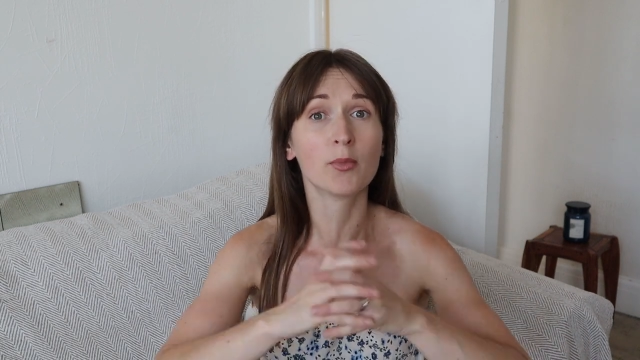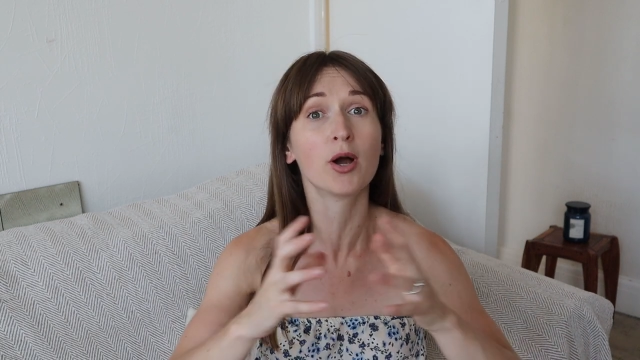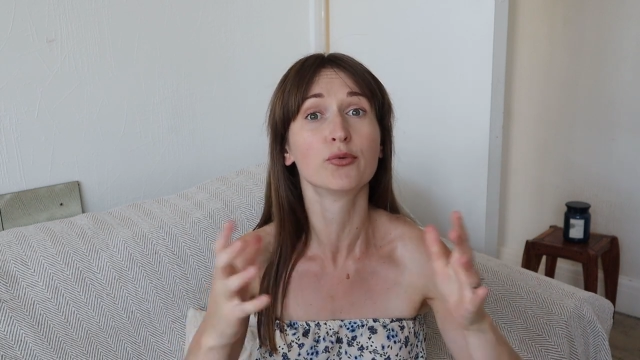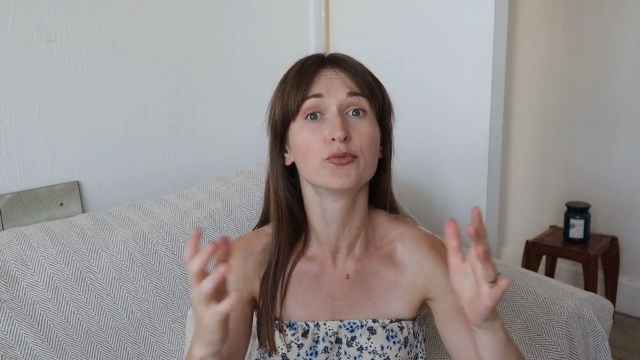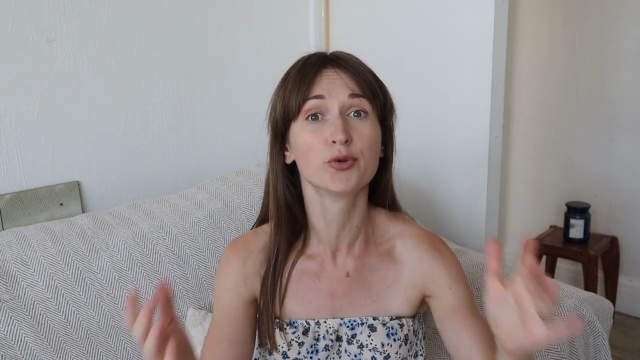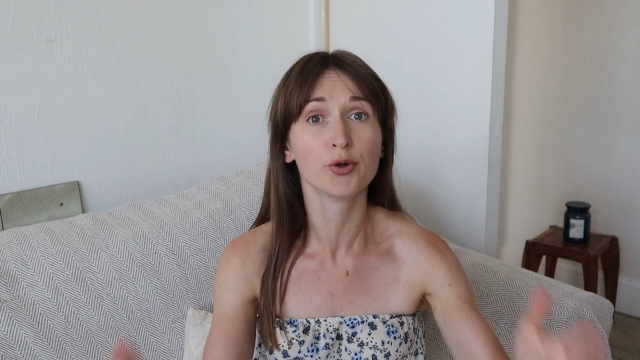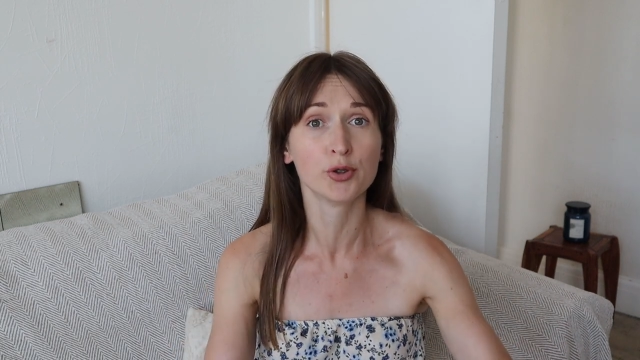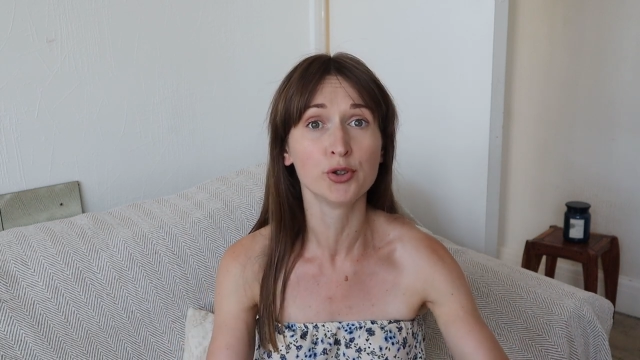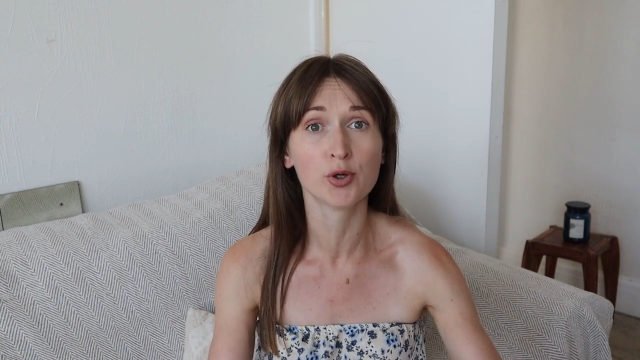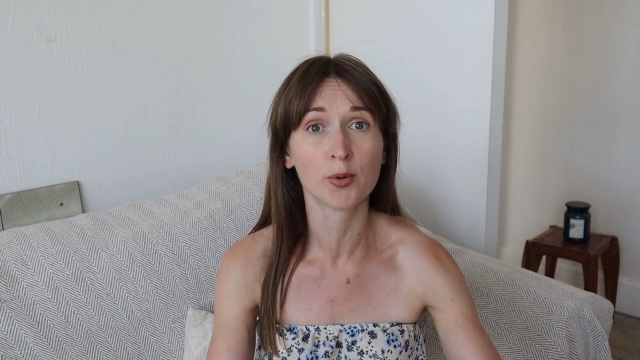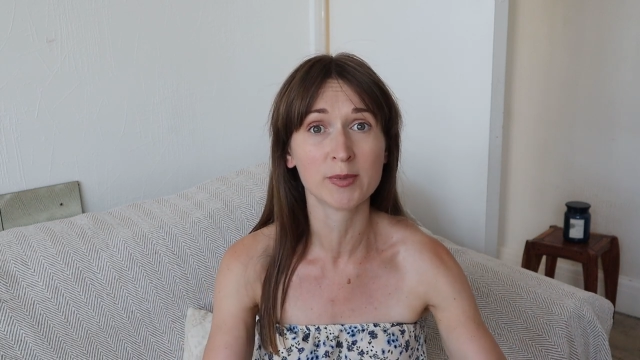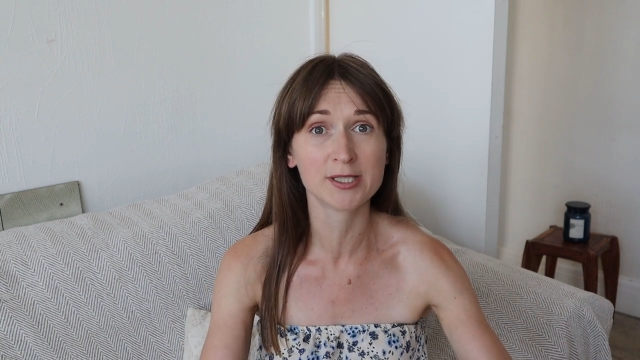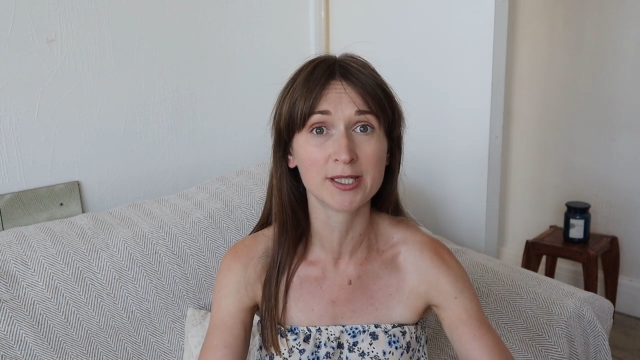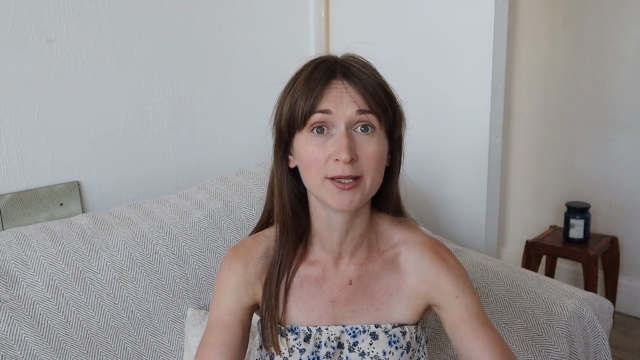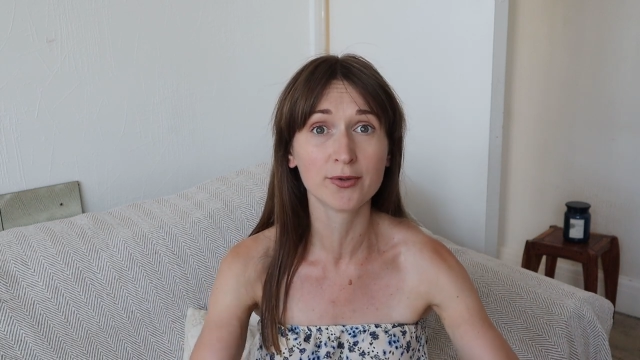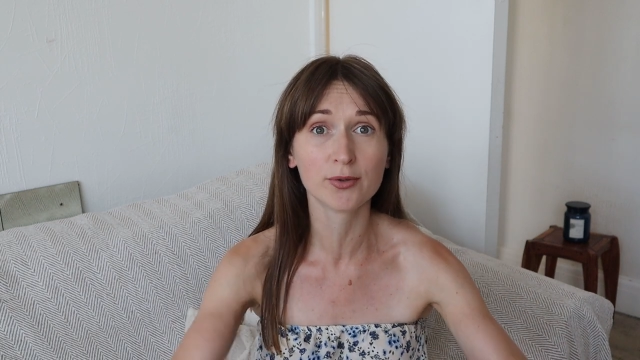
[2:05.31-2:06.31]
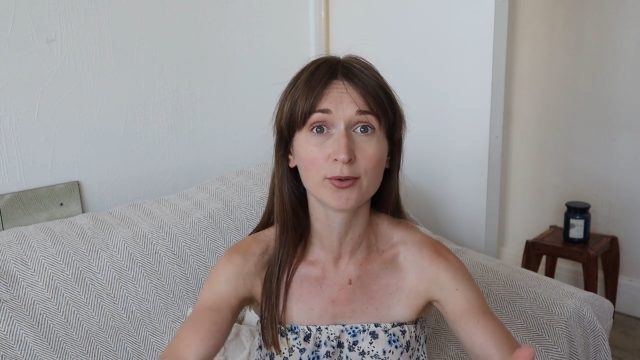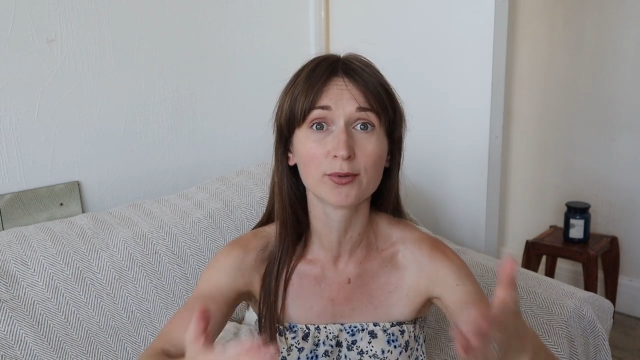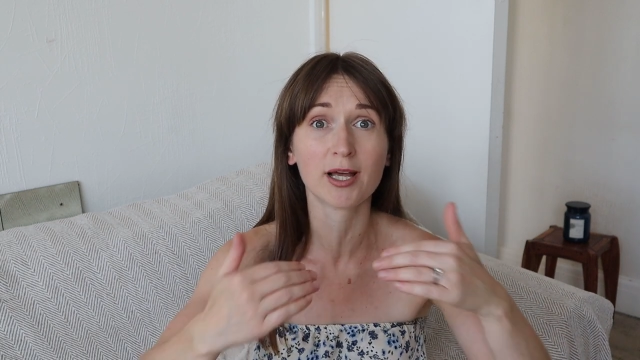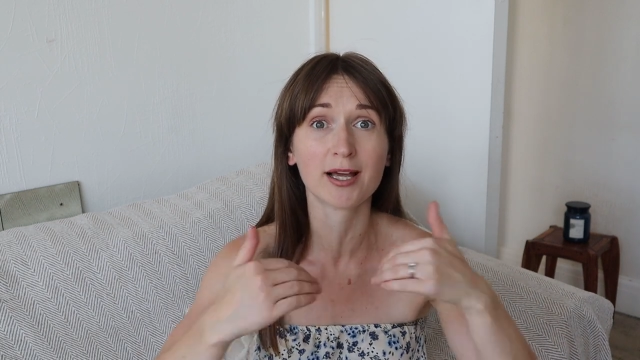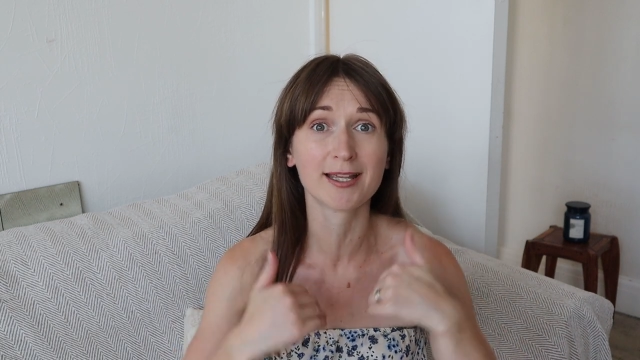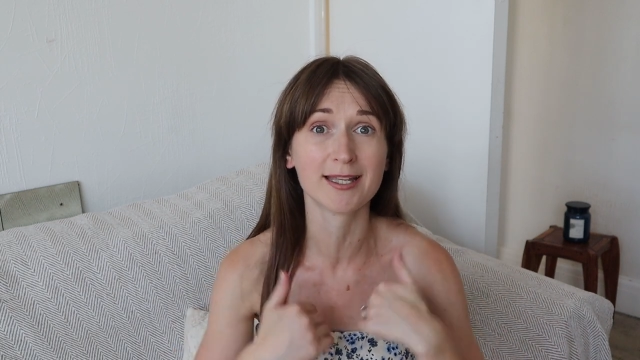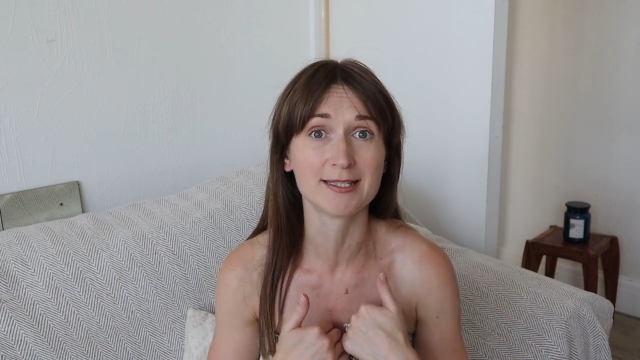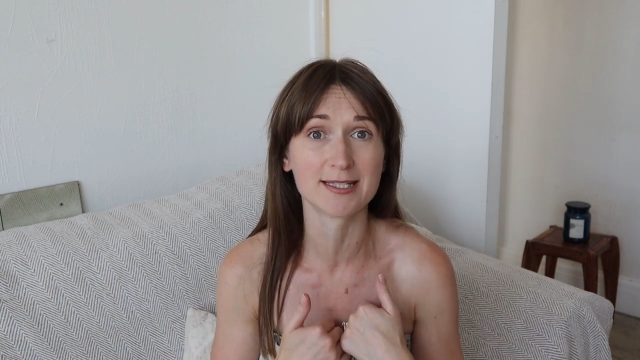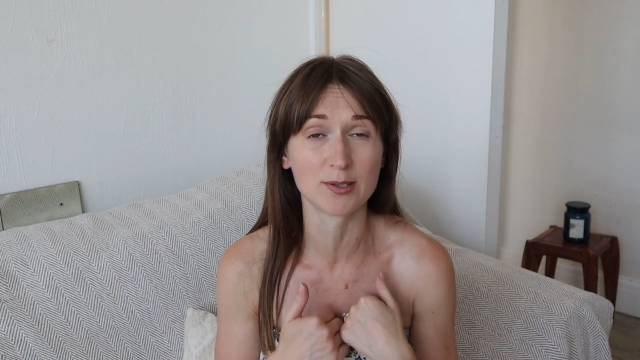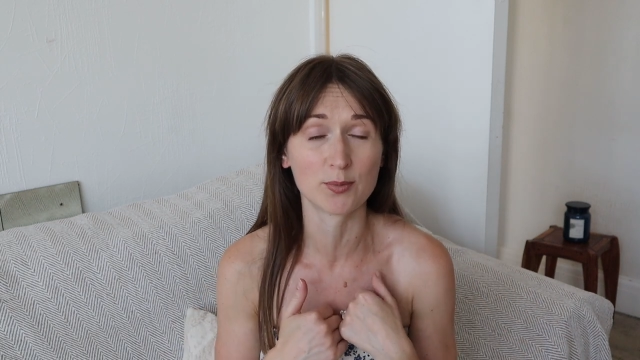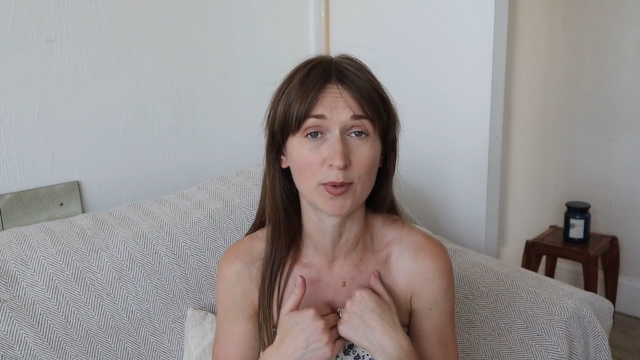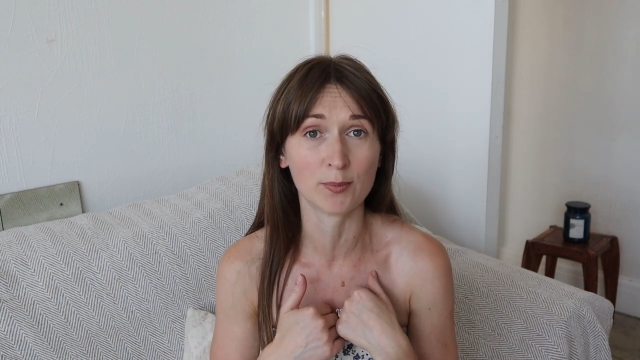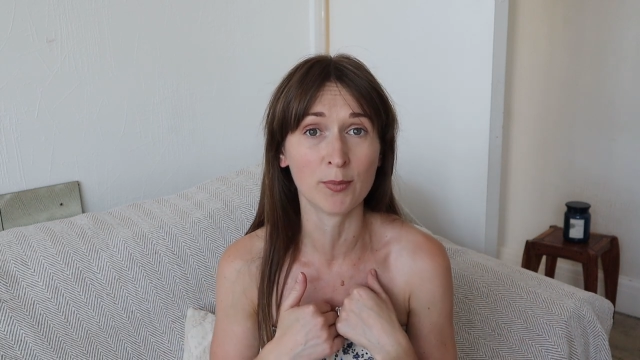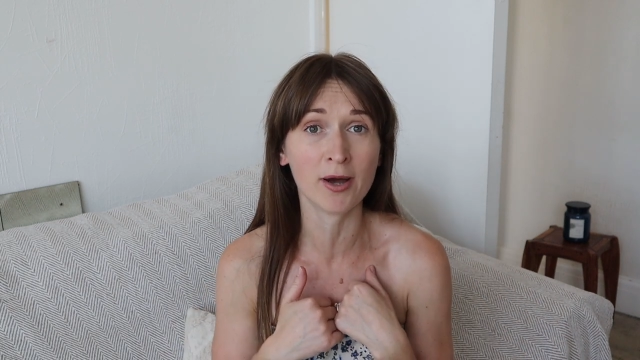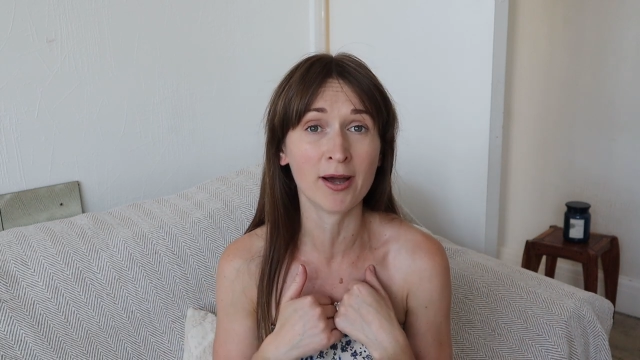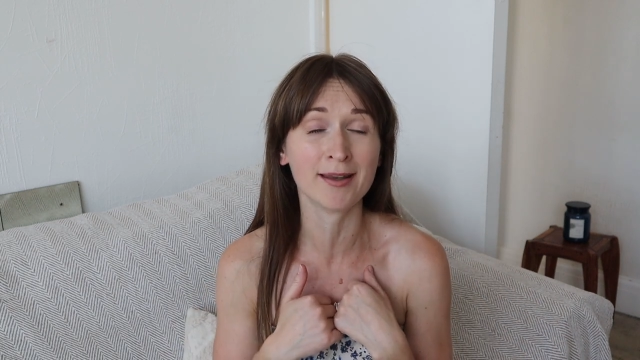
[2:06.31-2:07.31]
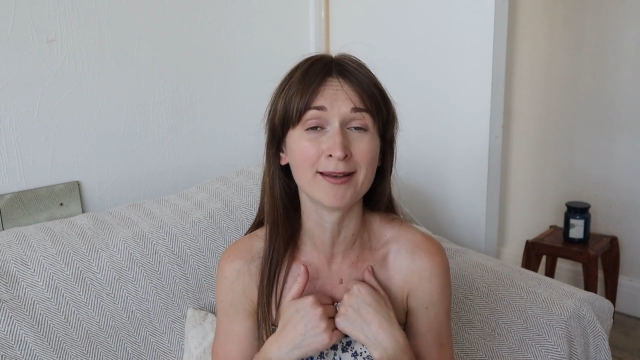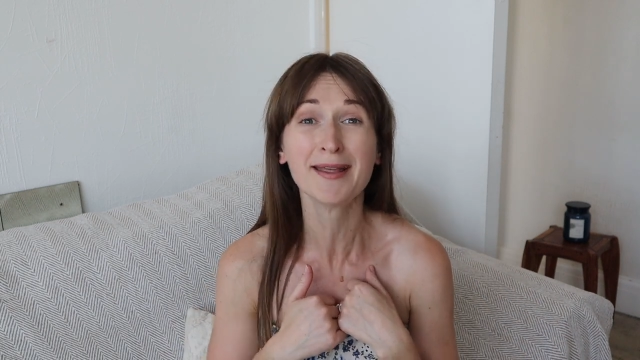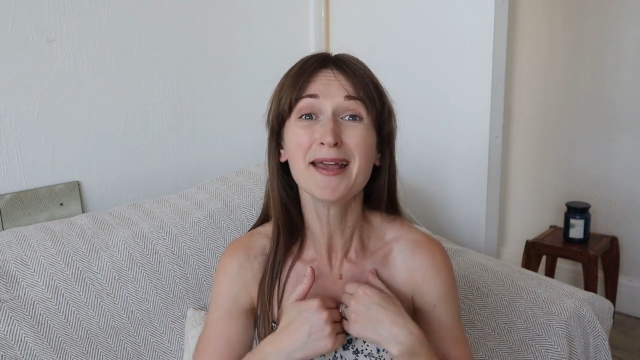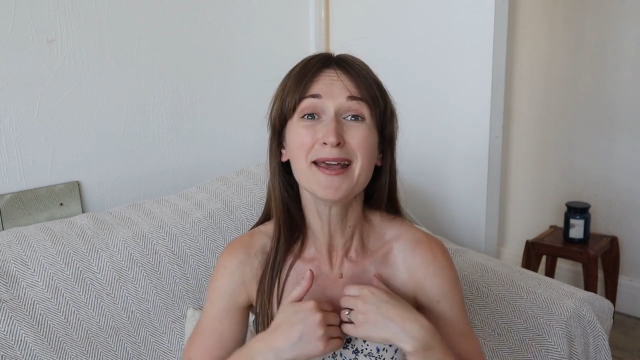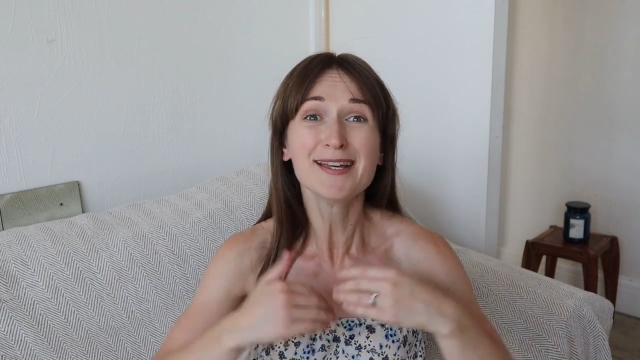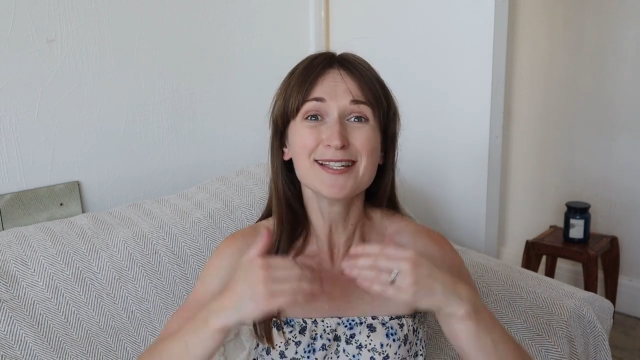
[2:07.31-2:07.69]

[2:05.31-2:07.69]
might ruin your material like it did with mine